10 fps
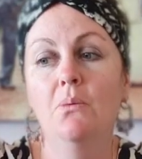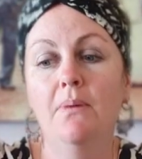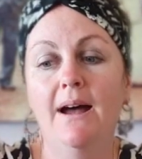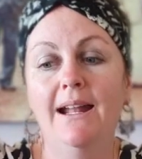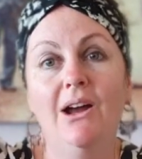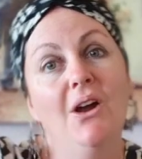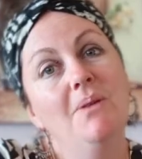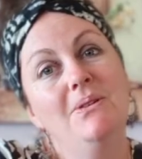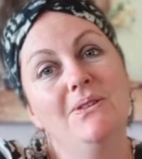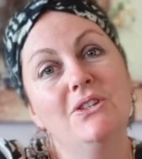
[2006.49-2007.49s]
But I
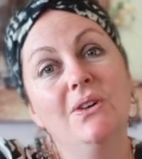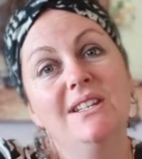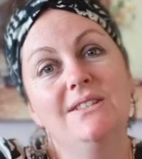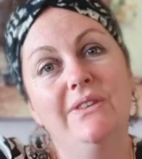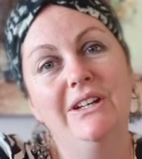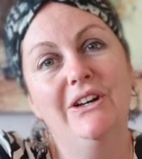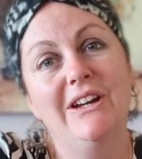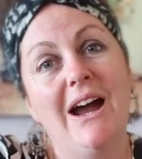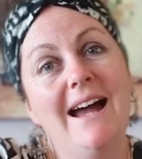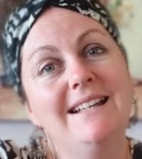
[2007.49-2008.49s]
hope you enjoyed this video,
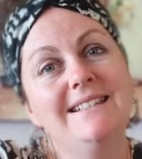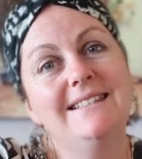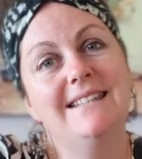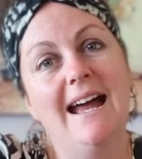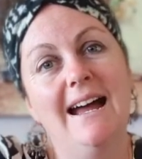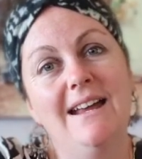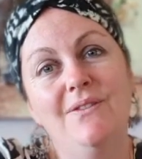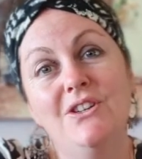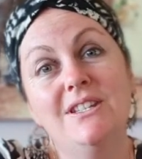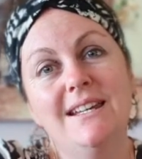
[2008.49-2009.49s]
guys.
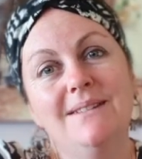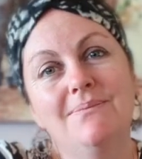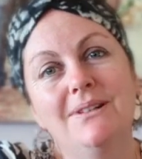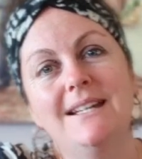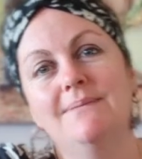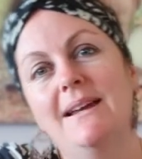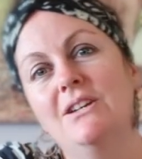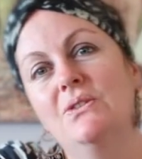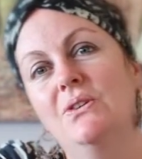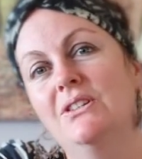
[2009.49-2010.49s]
If you did, please make
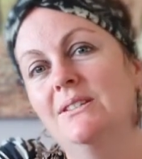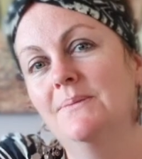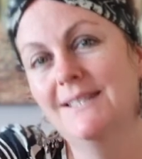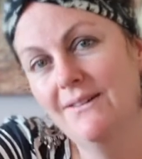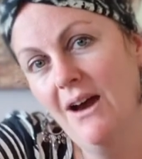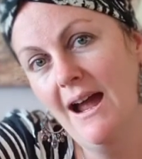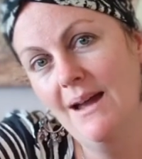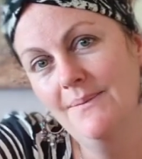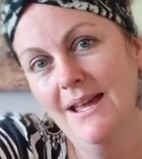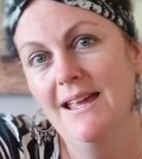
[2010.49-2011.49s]
sure to
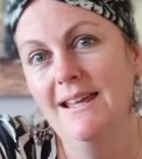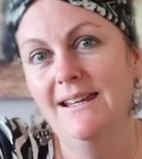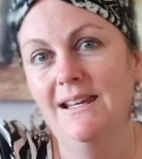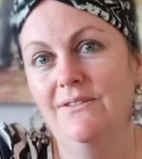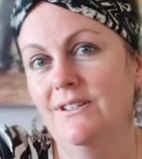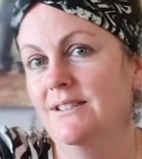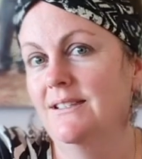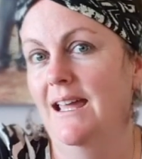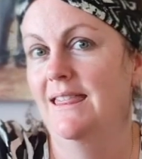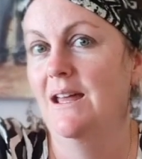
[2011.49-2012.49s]
subscribe, give
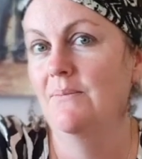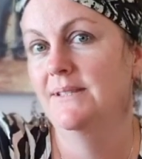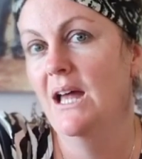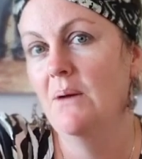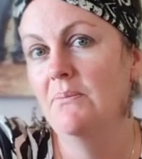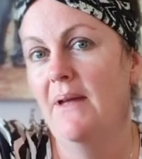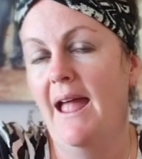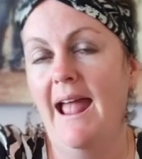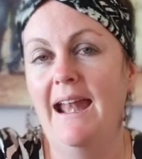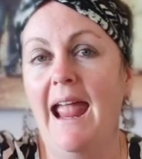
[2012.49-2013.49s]
us a thumbs up,
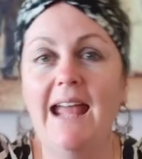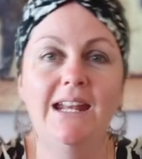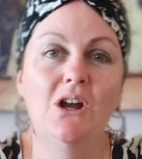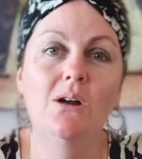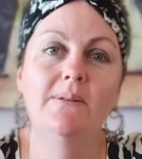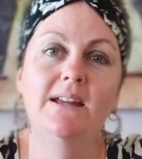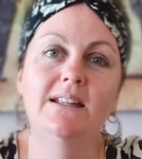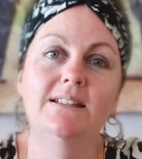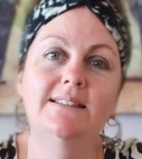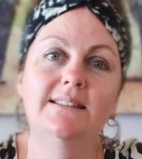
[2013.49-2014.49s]
and any
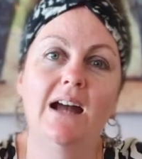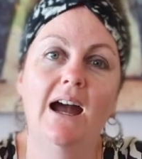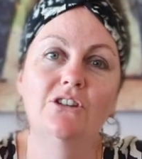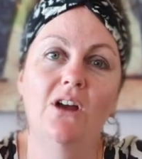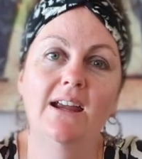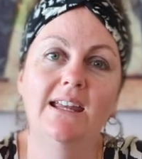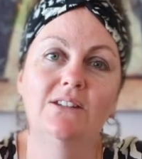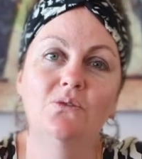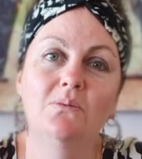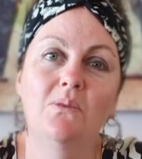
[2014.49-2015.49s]
comments, I try and get
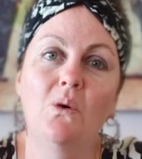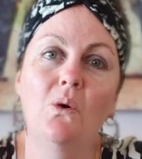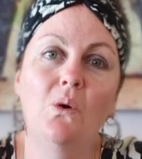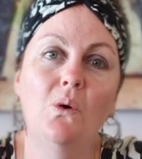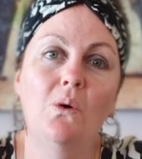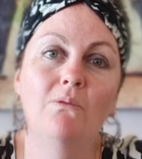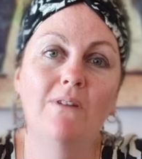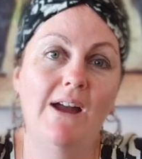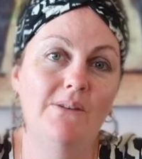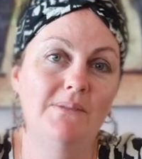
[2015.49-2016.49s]
to them all,
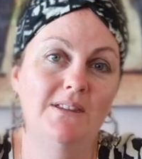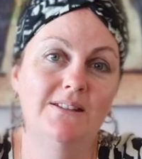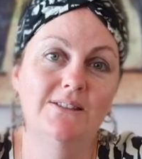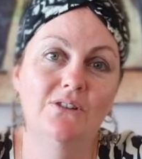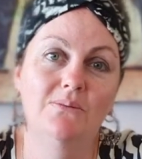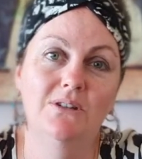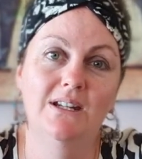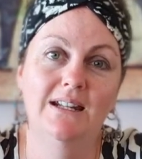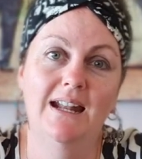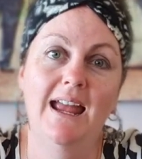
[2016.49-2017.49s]
write them in the
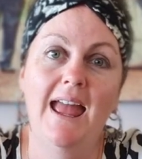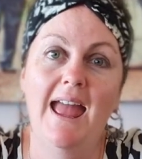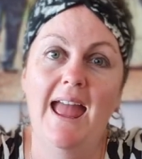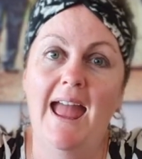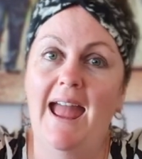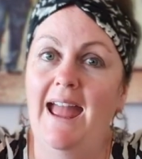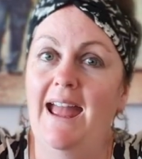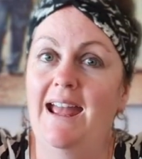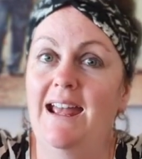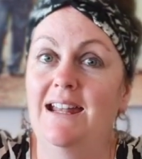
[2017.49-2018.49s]
description,
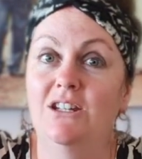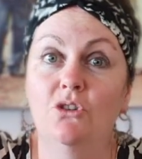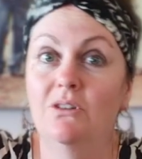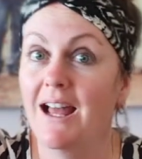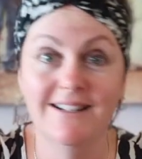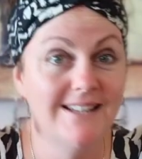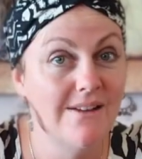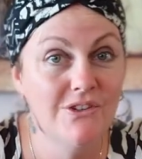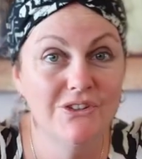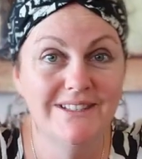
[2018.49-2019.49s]
and good luck
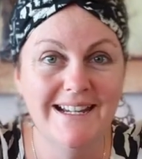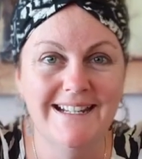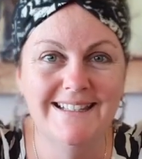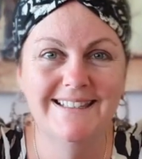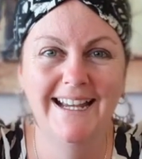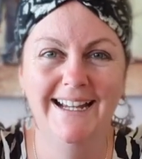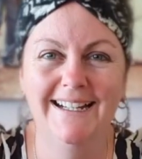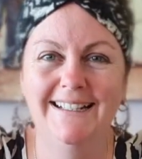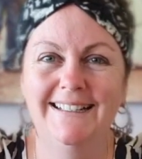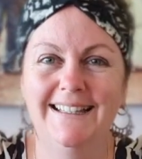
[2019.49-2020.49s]
saving your seeds.
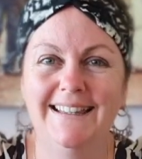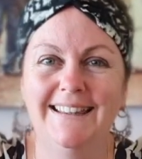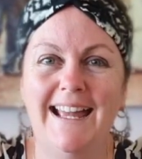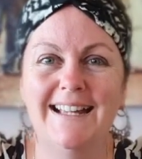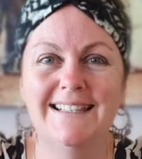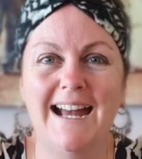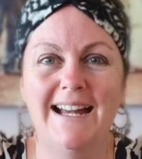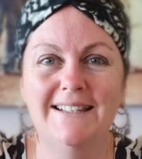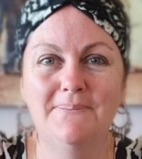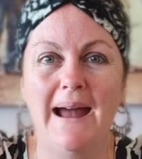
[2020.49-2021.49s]
Thanks,
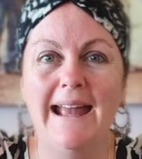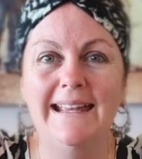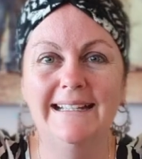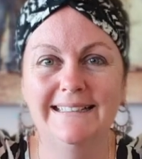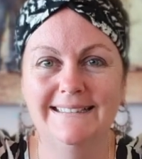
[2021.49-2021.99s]
guys. Bye.